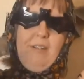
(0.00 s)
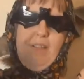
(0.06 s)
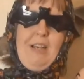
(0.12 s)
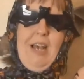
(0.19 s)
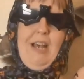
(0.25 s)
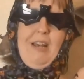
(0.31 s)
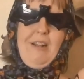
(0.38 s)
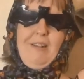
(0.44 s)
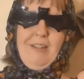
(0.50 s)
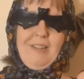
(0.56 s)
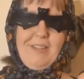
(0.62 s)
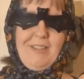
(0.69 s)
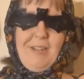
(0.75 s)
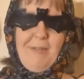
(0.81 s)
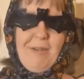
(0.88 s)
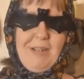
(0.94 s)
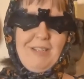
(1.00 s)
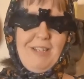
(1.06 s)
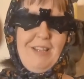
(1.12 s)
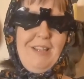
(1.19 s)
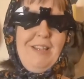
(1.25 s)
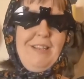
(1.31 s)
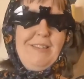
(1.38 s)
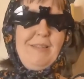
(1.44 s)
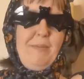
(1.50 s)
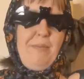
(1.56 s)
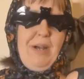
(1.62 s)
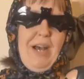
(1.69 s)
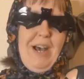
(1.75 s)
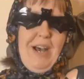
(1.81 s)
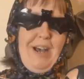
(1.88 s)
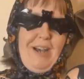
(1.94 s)
that. Now let's see what is in this
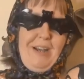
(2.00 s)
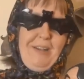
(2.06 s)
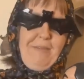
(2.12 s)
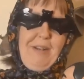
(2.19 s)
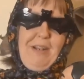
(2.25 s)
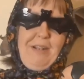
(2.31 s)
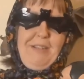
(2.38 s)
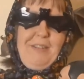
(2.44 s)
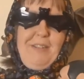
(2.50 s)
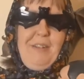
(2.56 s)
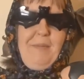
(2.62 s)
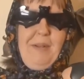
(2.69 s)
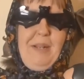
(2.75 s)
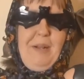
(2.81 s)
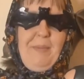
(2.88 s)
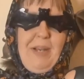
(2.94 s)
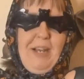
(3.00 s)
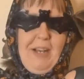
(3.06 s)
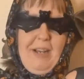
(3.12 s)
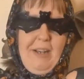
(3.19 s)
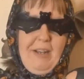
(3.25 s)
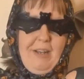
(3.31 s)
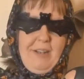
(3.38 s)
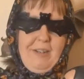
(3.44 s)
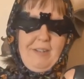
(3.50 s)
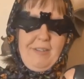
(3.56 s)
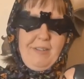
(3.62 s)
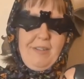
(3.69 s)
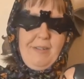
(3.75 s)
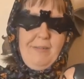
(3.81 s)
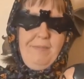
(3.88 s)
bag. We had so many bags.